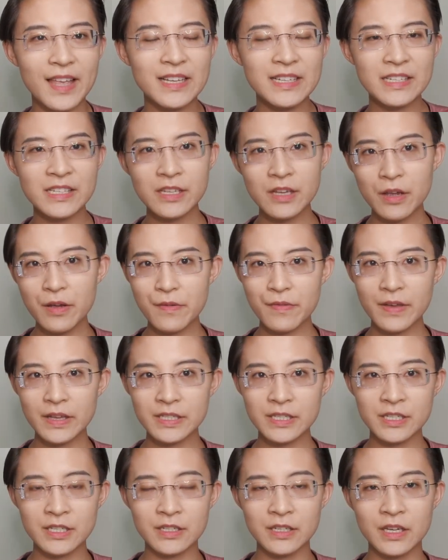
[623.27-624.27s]
So
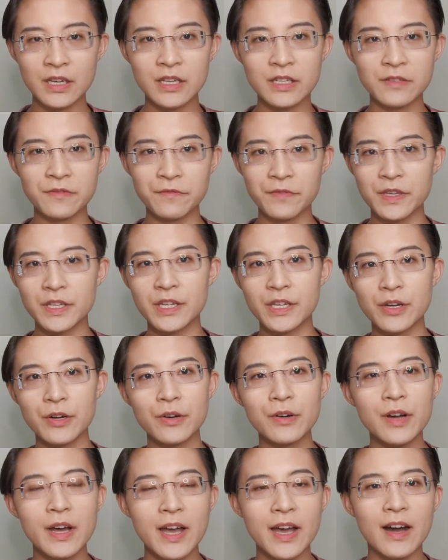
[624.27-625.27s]
that's today's video.